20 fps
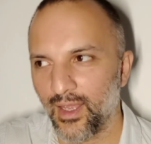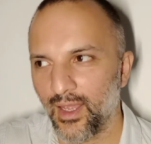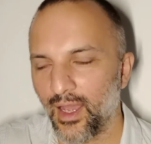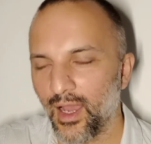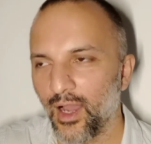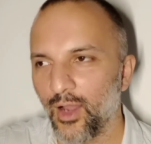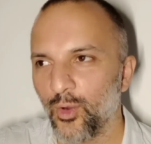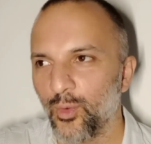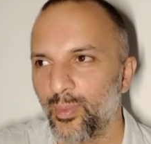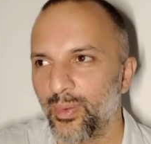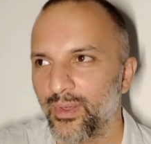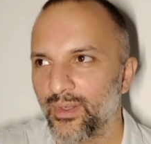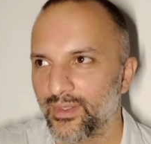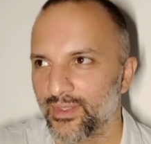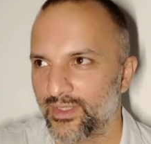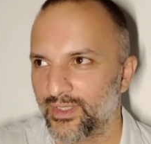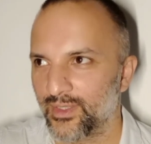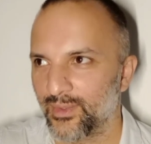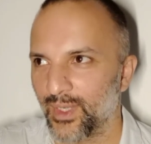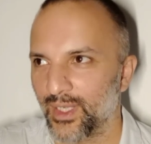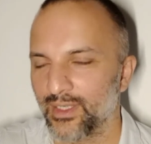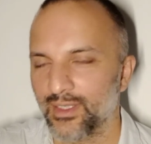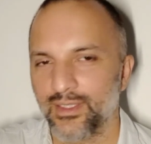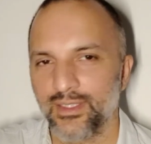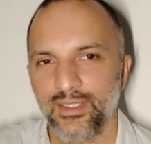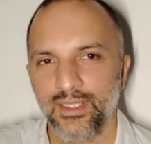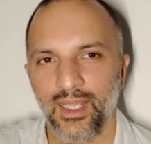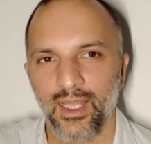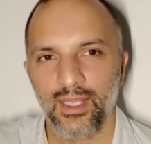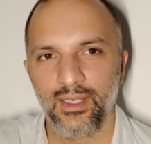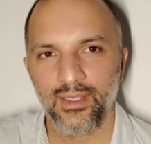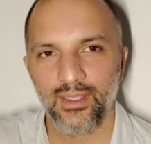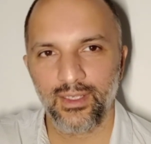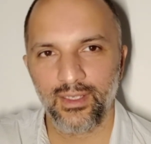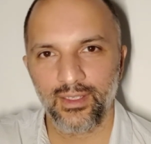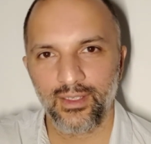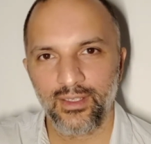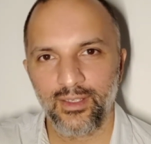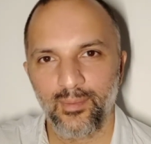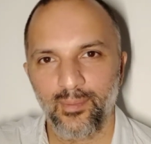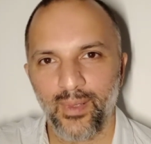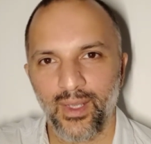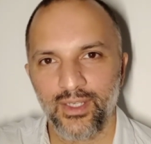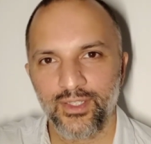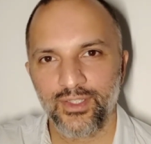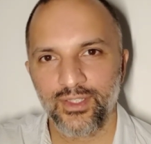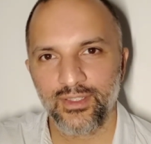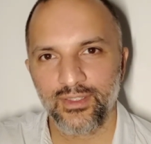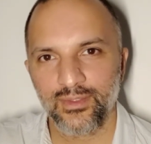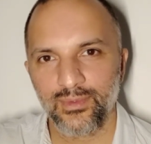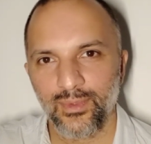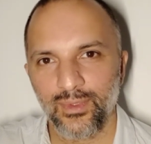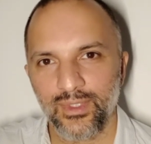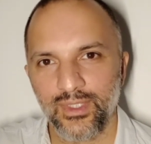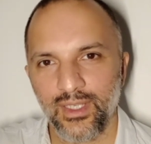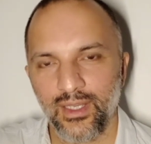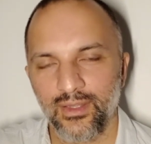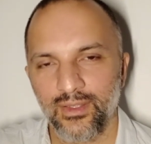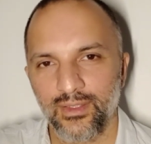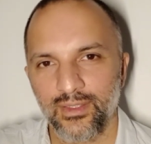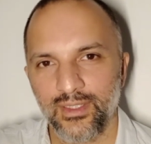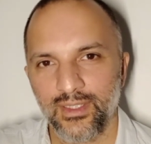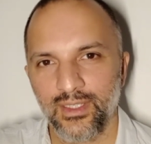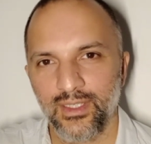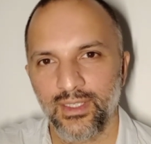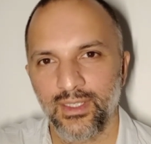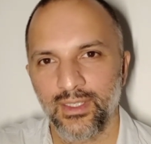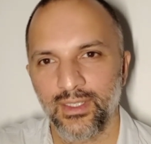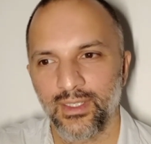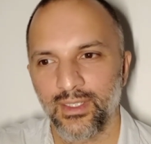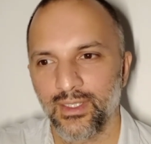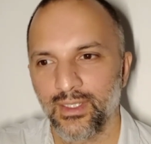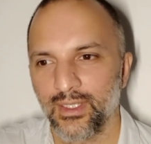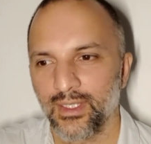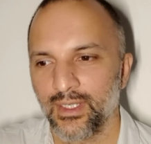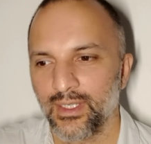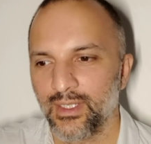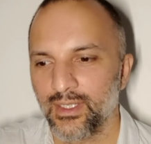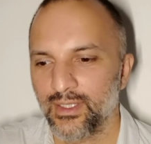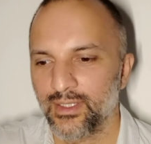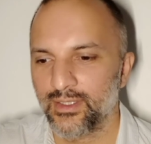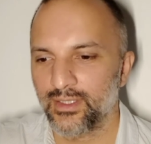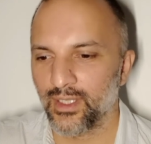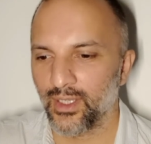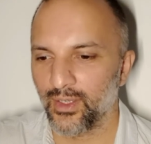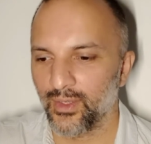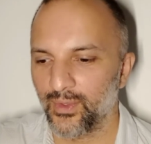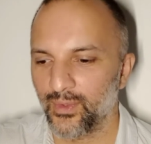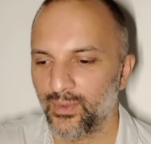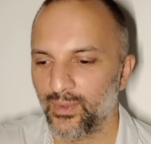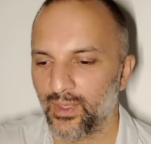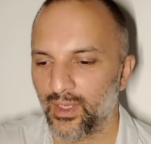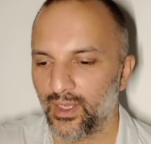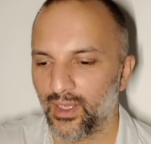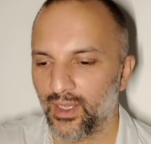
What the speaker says: open to understanding and compassion towards others. So,